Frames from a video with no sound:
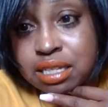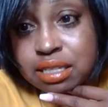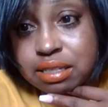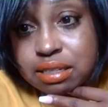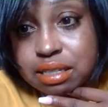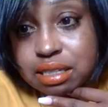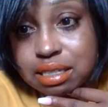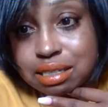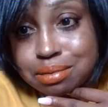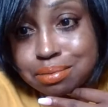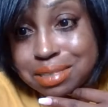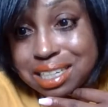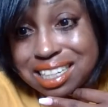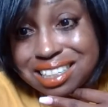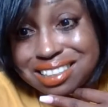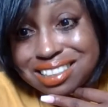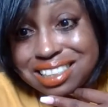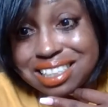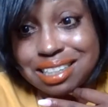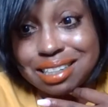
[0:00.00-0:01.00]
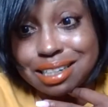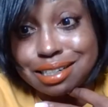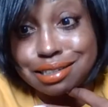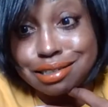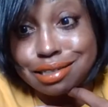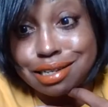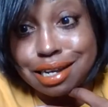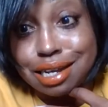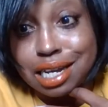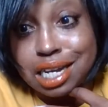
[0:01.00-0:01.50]
So I'm saying
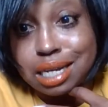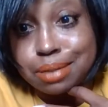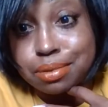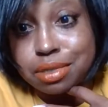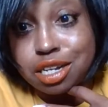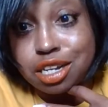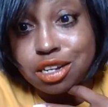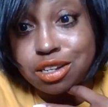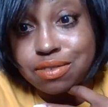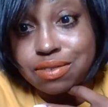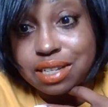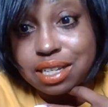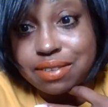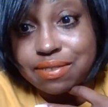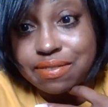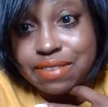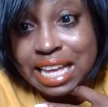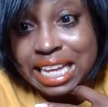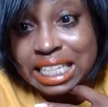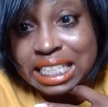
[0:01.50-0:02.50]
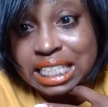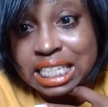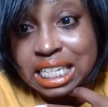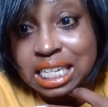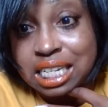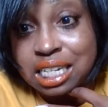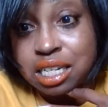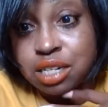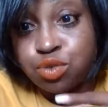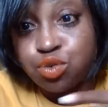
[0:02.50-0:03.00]
like GAM COVID
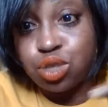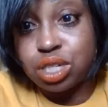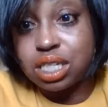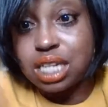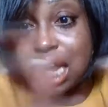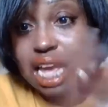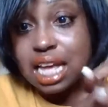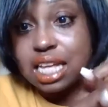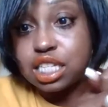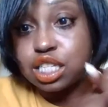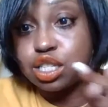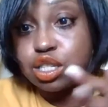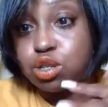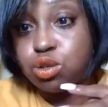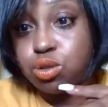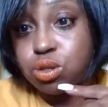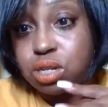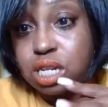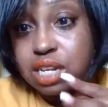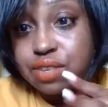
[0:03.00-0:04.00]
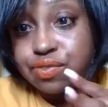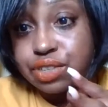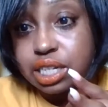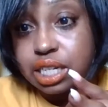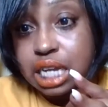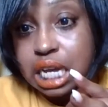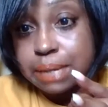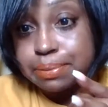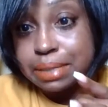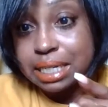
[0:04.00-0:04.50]
vaccine, which has two different
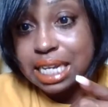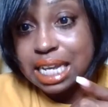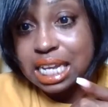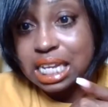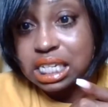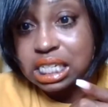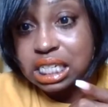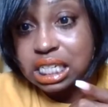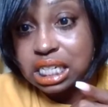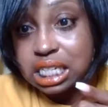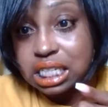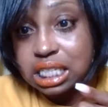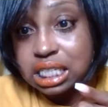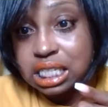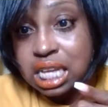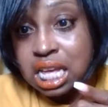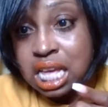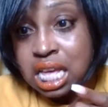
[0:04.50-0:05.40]
combinations.